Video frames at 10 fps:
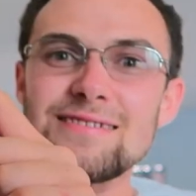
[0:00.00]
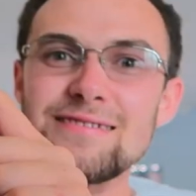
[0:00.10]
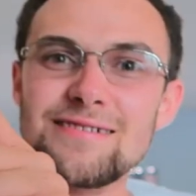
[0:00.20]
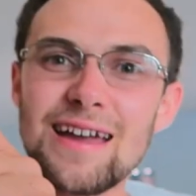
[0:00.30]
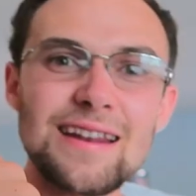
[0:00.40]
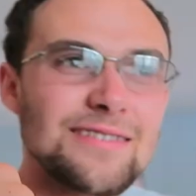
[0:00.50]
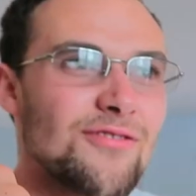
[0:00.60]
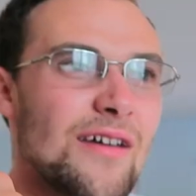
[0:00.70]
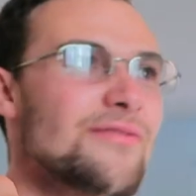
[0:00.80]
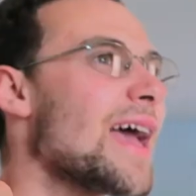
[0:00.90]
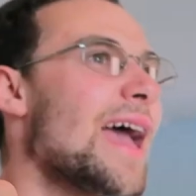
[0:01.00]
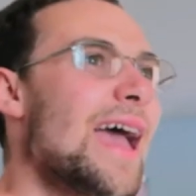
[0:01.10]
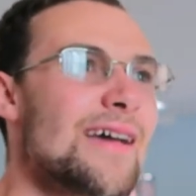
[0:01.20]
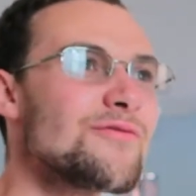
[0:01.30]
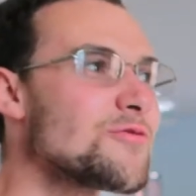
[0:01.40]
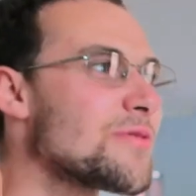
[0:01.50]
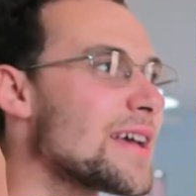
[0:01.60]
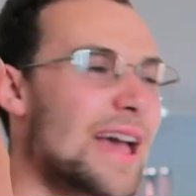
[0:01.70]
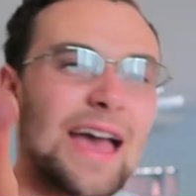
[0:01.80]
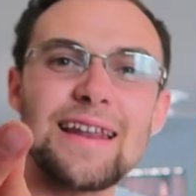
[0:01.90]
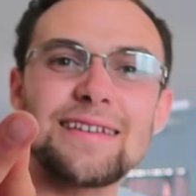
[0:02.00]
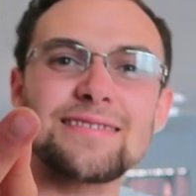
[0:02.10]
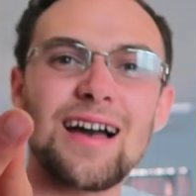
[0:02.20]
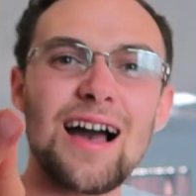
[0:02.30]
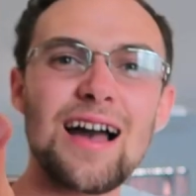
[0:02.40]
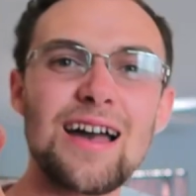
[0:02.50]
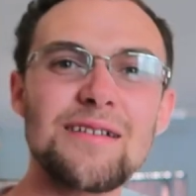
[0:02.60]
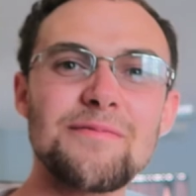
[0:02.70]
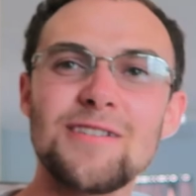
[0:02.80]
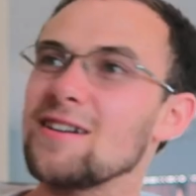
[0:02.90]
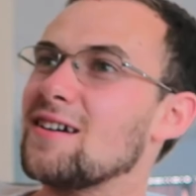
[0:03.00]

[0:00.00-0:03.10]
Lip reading: You can drive everywhere, anytime.